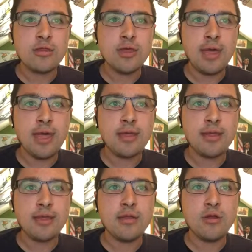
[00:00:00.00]
child
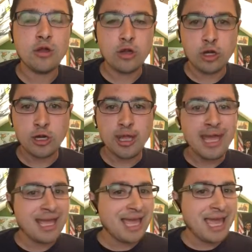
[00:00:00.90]
in her
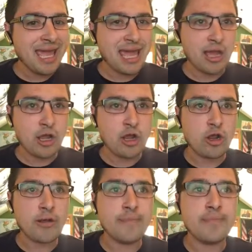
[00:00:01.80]

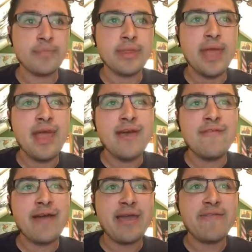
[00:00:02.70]
care.
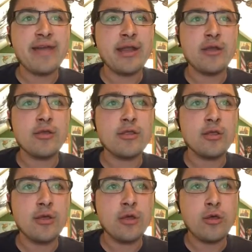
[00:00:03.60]
Firefighters
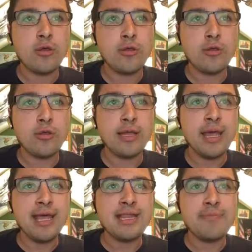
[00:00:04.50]
hold
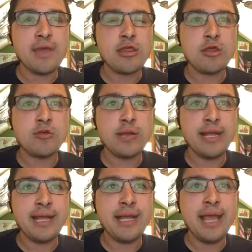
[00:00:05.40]
special
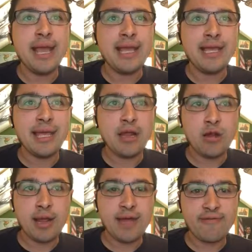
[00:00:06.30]
training
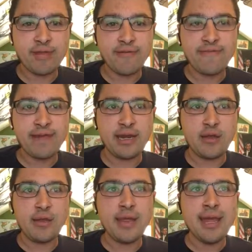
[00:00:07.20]
year after
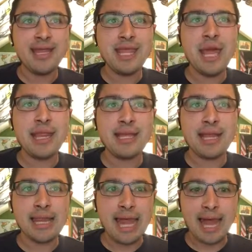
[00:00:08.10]
fatal tent
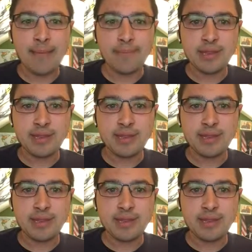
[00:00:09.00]
collapse.